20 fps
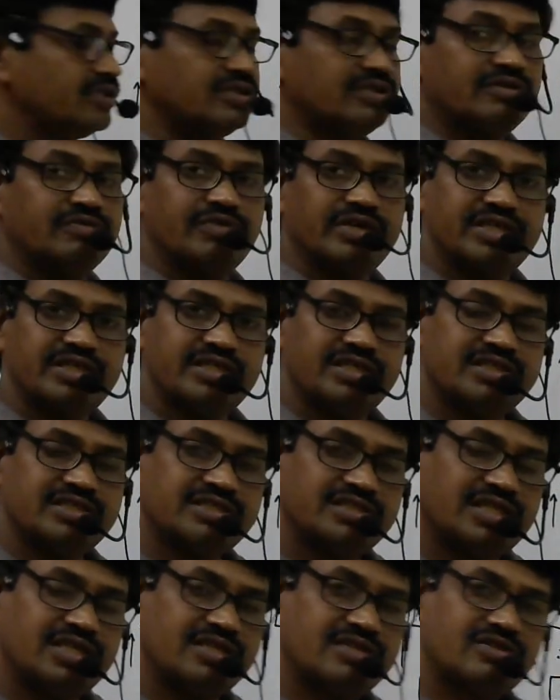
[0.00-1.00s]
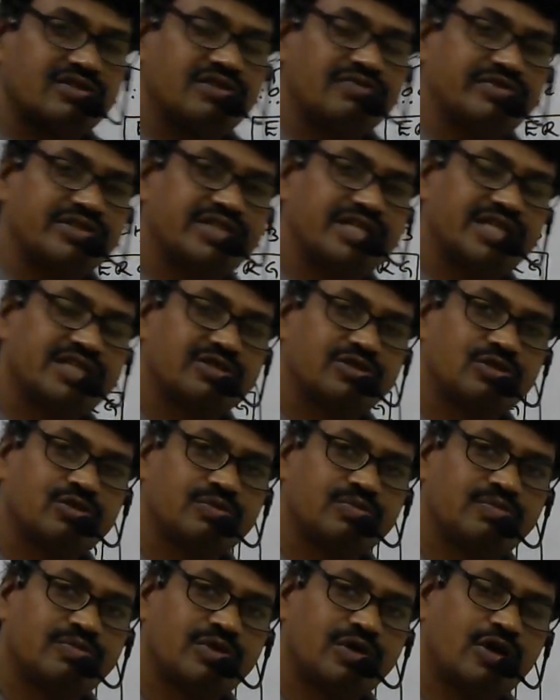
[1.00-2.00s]
Why it is electron withdrawing
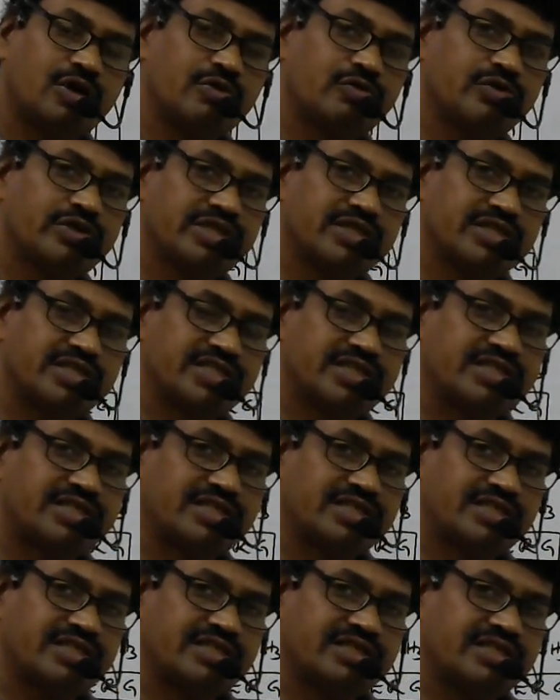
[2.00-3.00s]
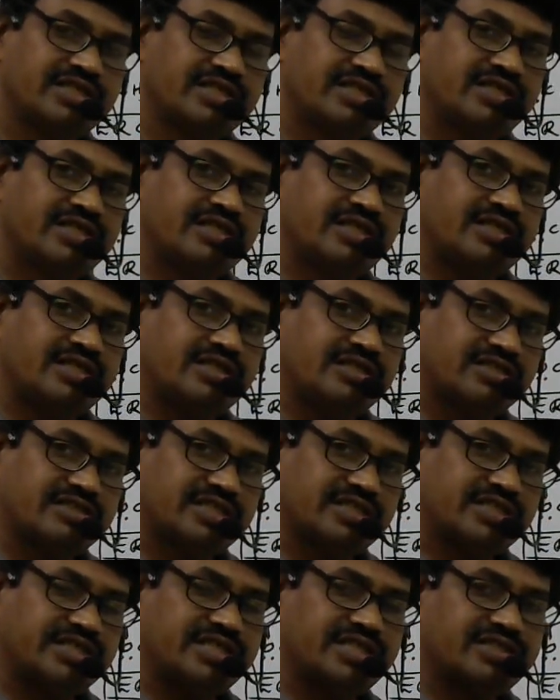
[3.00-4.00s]
group? How we can get this
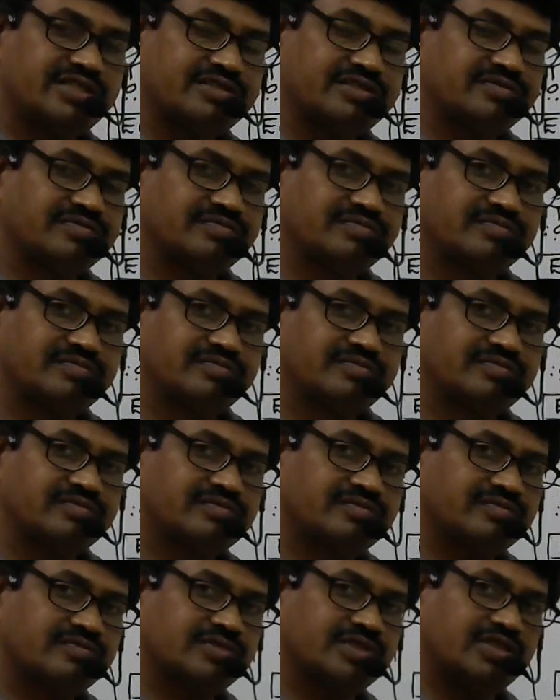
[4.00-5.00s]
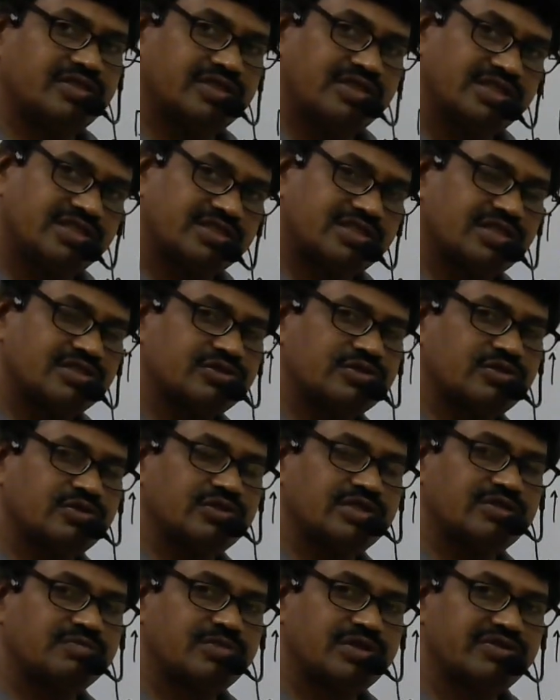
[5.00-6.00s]
idea? So this also
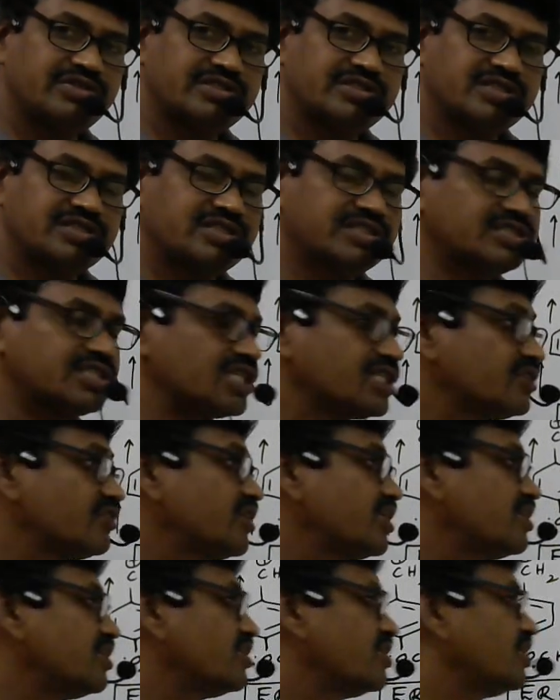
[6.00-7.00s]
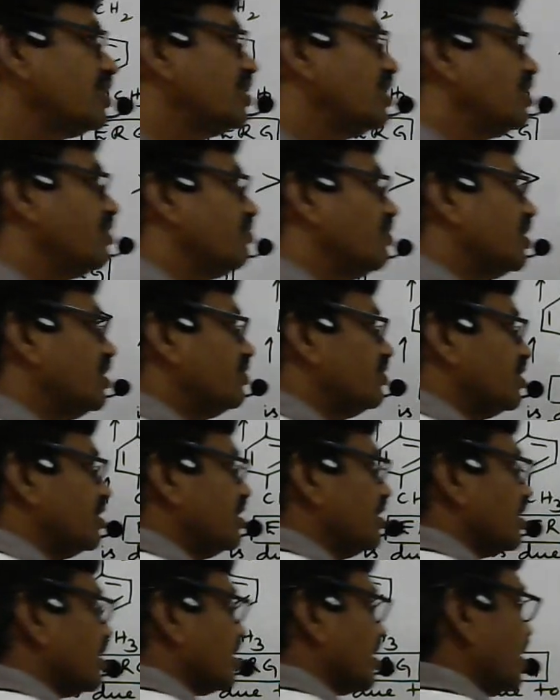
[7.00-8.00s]
in previous sessions I given.
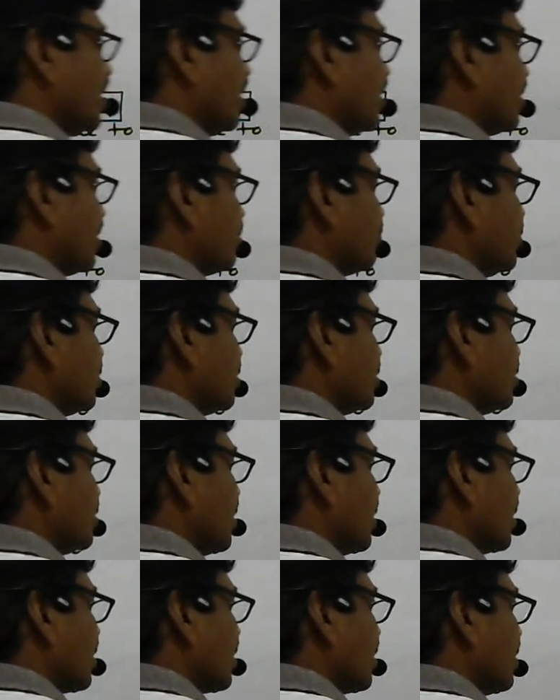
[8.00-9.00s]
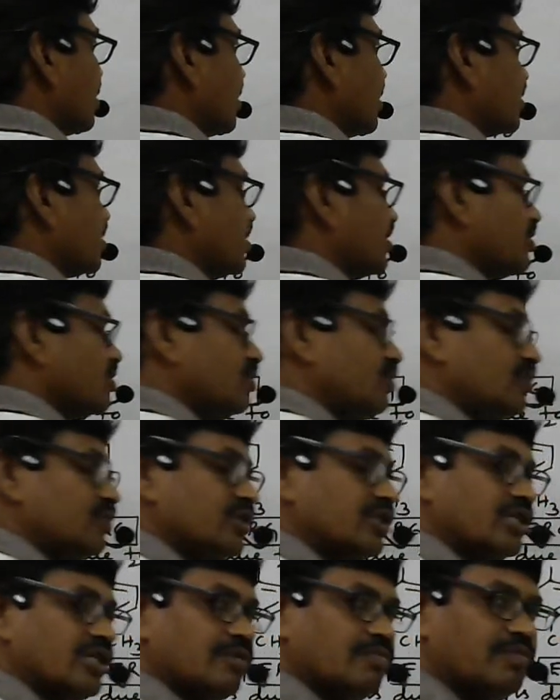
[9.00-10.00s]
Whenever key atom which is directly connected to
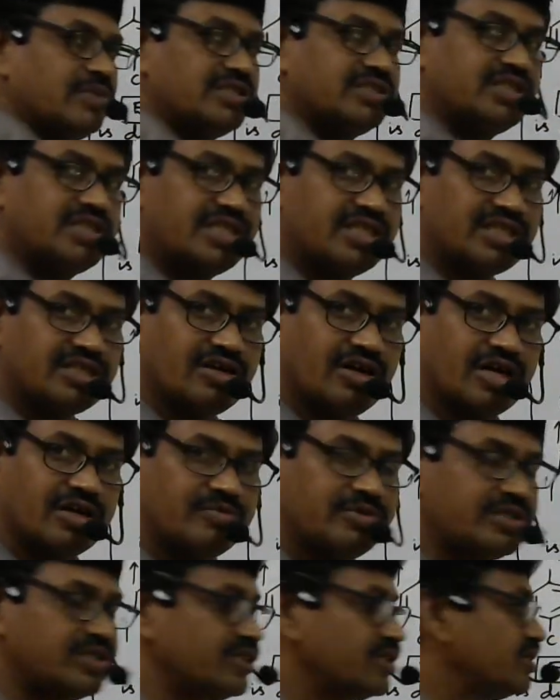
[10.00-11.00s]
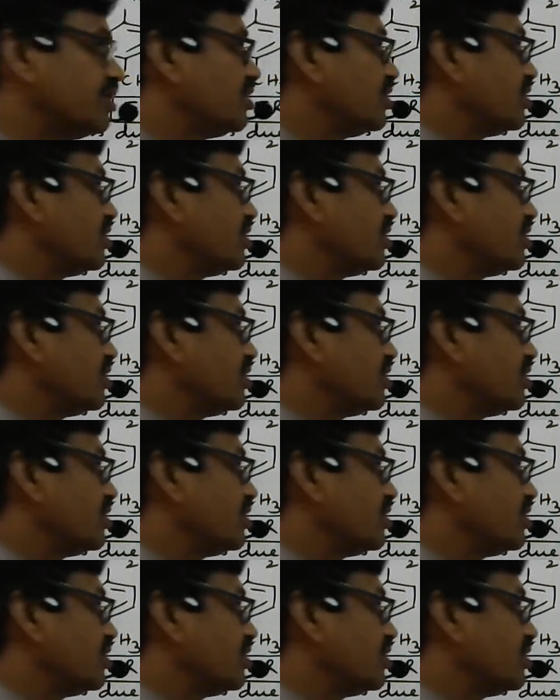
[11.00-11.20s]
benzene ring carbon